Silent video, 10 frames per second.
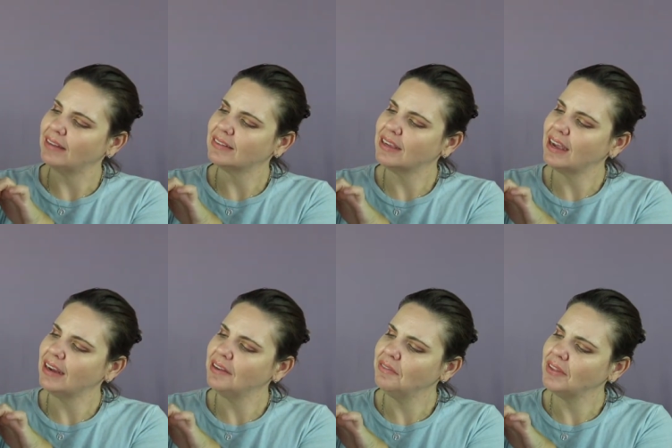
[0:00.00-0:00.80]
It's
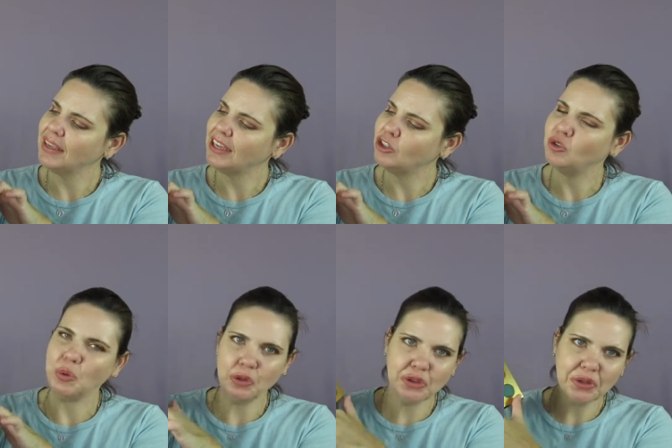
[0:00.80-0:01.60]
kind of like a
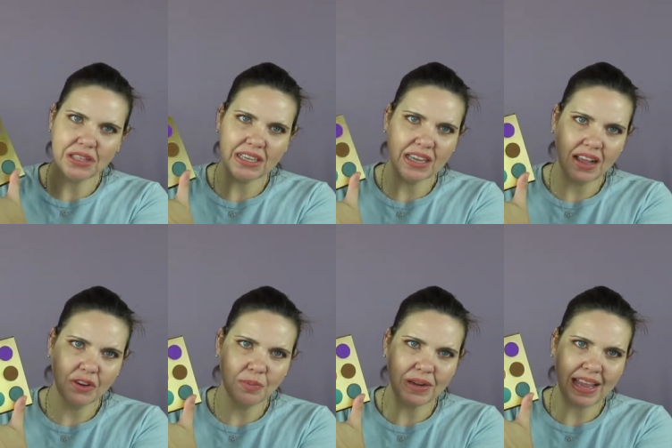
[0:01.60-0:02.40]
neutrally
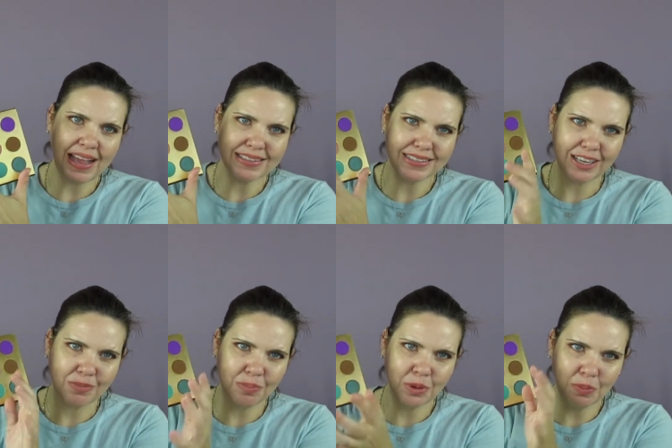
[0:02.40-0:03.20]
color, but it has like
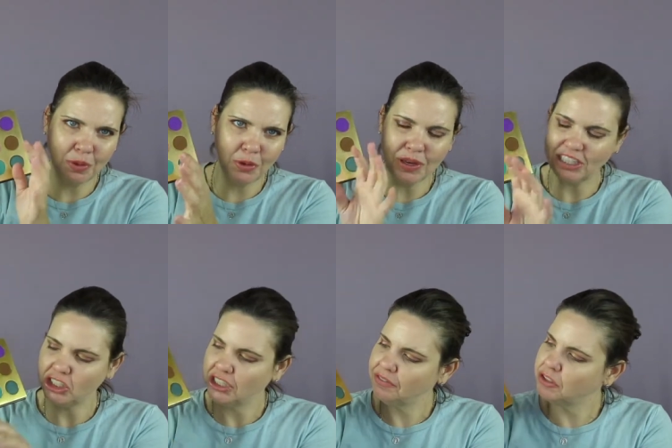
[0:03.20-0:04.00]
a purple-gray
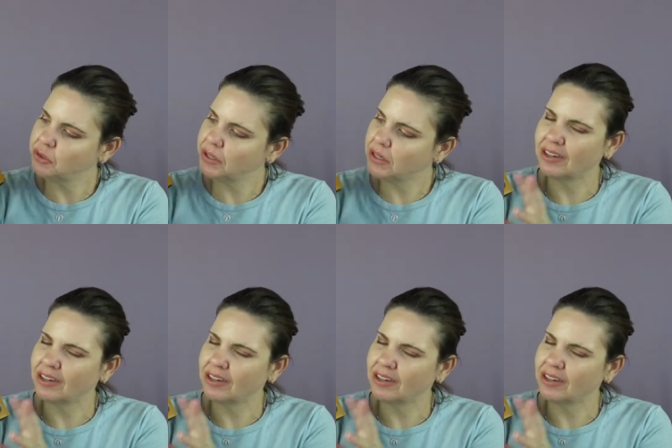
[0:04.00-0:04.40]
shift to it,